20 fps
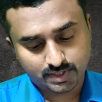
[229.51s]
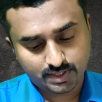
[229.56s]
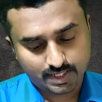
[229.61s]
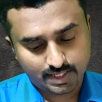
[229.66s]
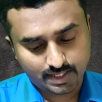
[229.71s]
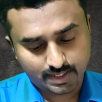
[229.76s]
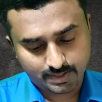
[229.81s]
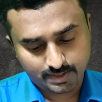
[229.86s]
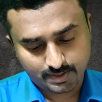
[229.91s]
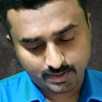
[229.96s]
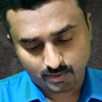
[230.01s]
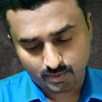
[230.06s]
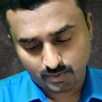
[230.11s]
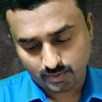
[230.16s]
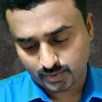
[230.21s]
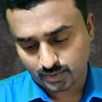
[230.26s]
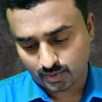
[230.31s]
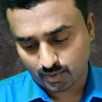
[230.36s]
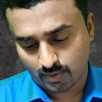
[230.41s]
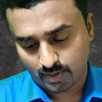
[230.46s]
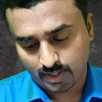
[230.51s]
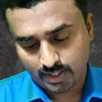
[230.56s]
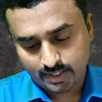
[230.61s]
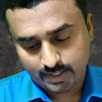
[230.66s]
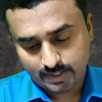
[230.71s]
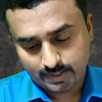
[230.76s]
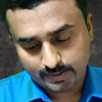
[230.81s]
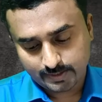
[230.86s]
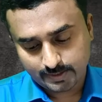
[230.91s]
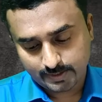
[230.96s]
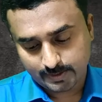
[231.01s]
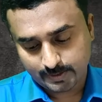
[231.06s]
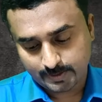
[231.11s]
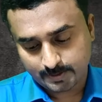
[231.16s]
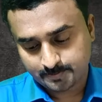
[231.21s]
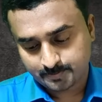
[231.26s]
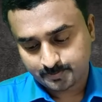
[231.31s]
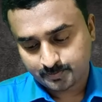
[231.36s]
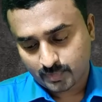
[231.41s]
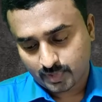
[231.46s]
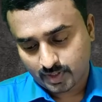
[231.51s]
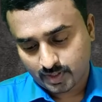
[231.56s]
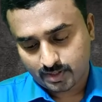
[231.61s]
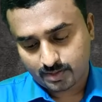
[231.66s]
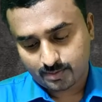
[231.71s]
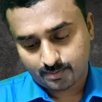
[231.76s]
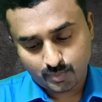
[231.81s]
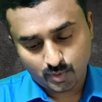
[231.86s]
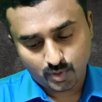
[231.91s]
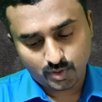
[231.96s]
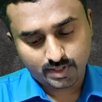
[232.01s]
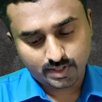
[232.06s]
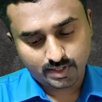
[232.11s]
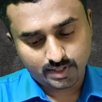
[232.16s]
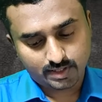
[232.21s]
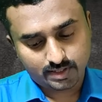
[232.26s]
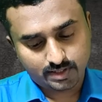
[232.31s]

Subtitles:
And also the book